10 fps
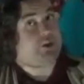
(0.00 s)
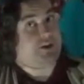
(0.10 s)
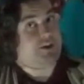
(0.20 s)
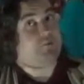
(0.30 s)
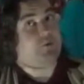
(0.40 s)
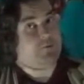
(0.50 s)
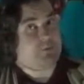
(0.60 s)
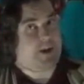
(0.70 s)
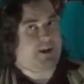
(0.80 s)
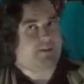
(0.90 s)
shitty
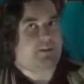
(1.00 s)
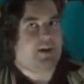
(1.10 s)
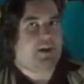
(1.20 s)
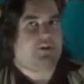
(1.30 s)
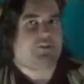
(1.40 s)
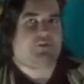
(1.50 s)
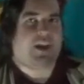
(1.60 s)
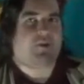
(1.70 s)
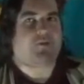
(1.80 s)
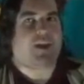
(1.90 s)
roommate, so
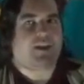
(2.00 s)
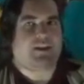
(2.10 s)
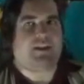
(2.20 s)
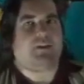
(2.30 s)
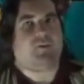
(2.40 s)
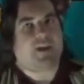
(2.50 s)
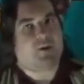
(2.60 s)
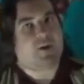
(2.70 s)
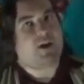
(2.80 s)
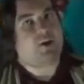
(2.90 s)
now they needed
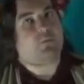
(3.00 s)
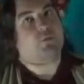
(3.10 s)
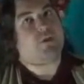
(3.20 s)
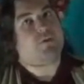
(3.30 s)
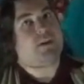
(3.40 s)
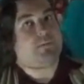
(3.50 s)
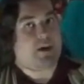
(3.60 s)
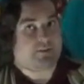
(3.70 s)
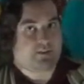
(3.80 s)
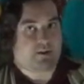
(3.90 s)
their help with the
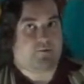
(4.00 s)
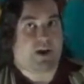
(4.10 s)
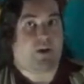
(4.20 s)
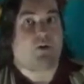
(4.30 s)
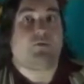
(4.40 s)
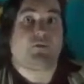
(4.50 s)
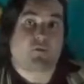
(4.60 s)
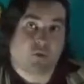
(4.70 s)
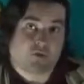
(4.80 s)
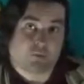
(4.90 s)
messy affair of
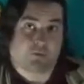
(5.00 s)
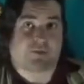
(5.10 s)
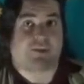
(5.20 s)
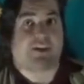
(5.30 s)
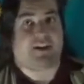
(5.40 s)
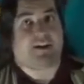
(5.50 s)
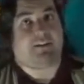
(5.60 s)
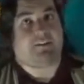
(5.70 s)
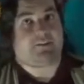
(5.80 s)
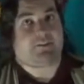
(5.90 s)
divorce
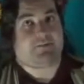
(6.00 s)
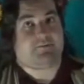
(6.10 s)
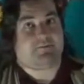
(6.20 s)
proceedings.